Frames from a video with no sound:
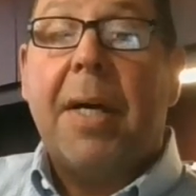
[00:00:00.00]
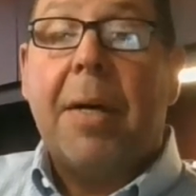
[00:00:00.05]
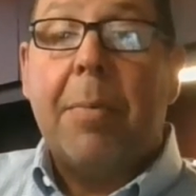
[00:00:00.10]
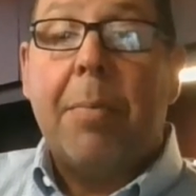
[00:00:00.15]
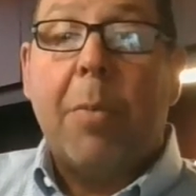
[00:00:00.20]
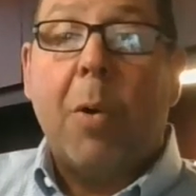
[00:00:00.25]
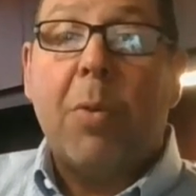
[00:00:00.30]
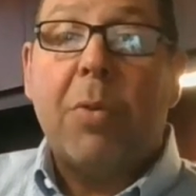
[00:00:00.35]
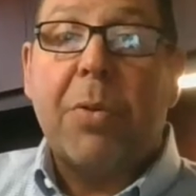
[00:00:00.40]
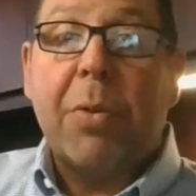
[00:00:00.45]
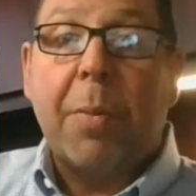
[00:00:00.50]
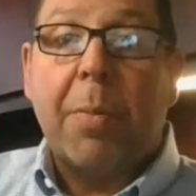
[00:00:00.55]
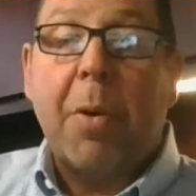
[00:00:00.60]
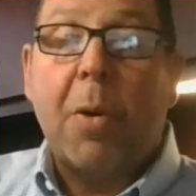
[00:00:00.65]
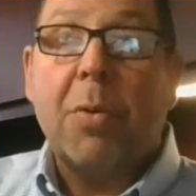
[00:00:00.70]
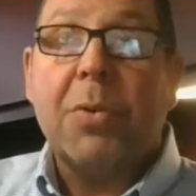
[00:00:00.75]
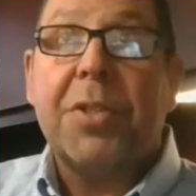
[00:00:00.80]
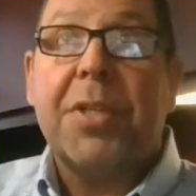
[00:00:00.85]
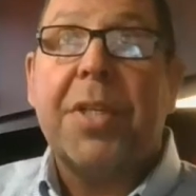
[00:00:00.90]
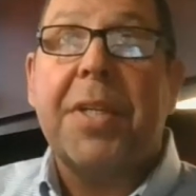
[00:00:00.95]
Both are
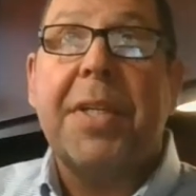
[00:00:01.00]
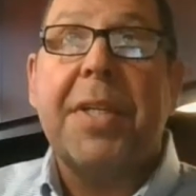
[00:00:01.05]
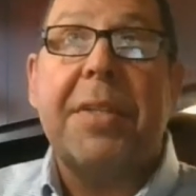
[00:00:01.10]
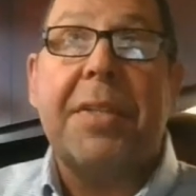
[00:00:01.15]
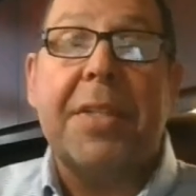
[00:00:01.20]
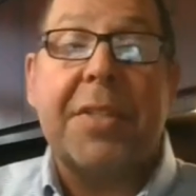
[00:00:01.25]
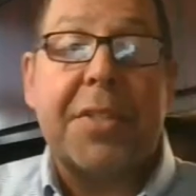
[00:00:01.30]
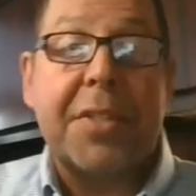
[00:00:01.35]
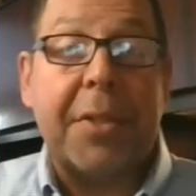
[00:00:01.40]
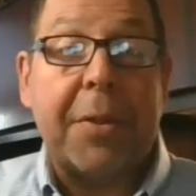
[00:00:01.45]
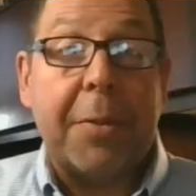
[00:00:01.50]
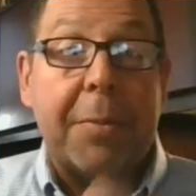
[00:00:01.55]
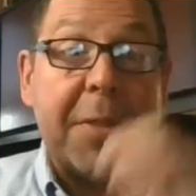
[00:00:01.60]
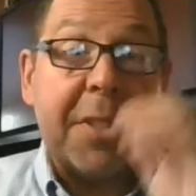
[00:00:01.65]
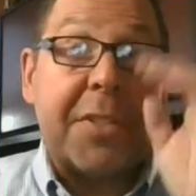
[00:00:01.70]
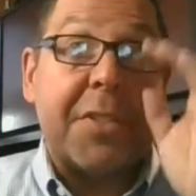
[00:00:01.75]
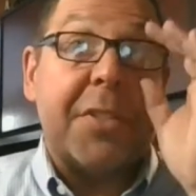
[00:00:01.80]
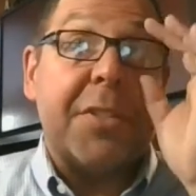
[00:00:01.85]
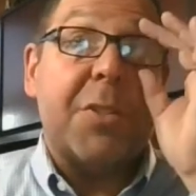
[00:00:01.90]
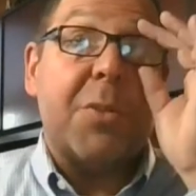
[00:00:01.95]
posted in the
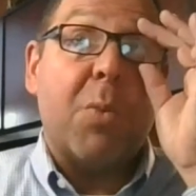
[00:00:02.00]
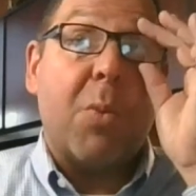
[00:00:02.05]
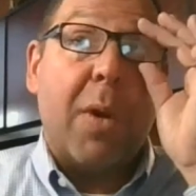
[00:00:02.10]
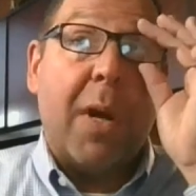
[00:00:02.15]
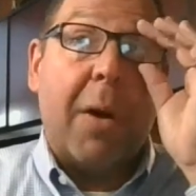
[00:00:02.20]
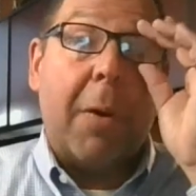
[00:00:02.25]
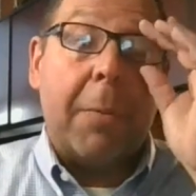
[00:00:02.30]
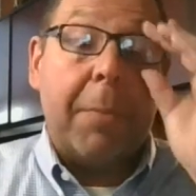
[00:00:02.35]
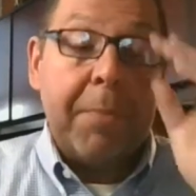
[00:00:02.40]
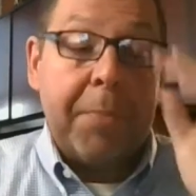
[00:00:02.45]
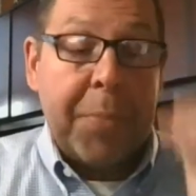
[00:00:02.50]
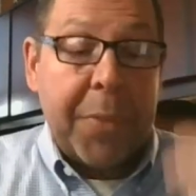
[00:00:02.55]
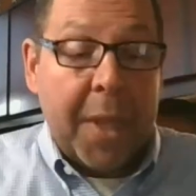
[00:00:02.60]
syllabus as well.